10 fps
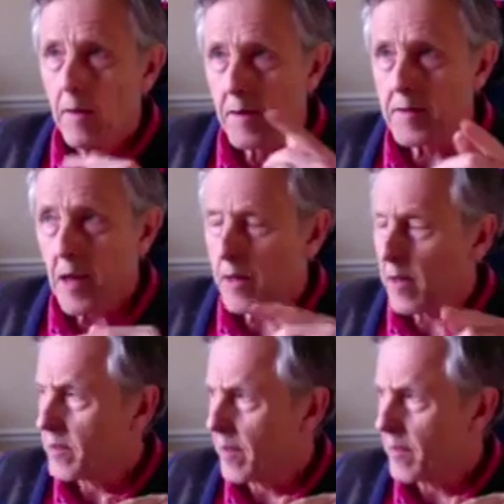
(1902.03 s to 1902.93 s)
the
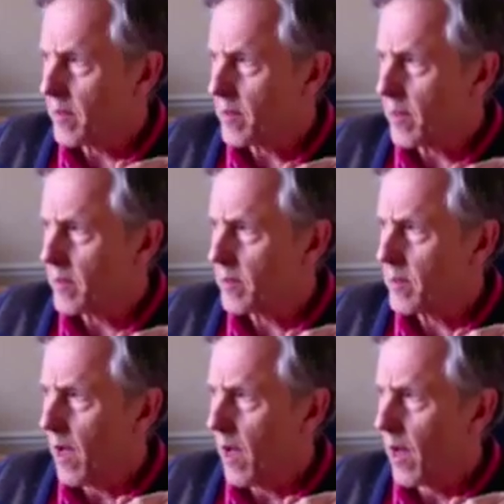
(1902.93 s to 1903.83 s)
Psychosynthesis
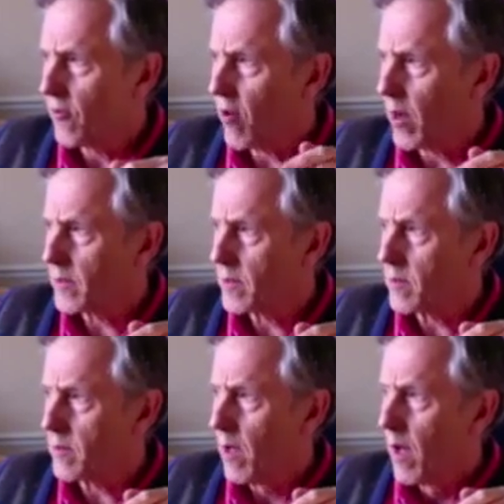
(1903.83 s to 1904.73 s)

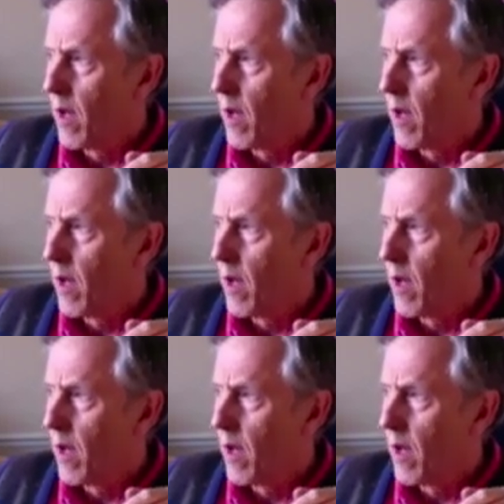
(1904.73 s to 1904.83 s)
Trust's